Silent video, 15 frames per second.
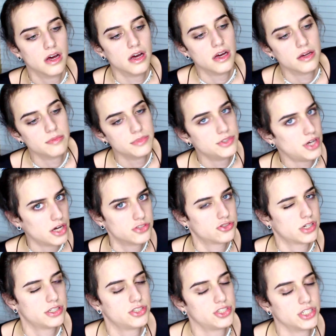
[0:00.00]

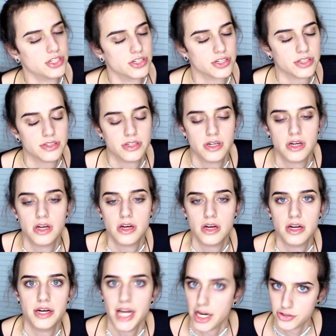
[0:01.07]
non-transgender,
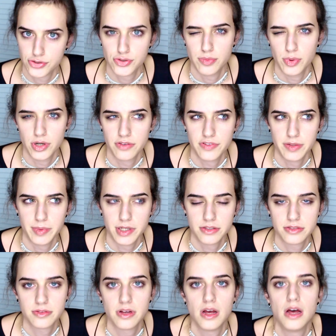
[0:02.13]
natural-born
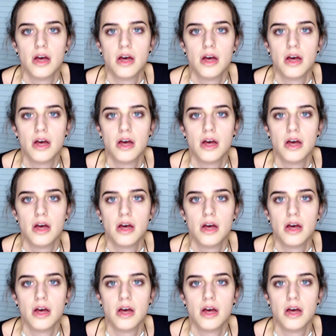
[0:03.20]
females.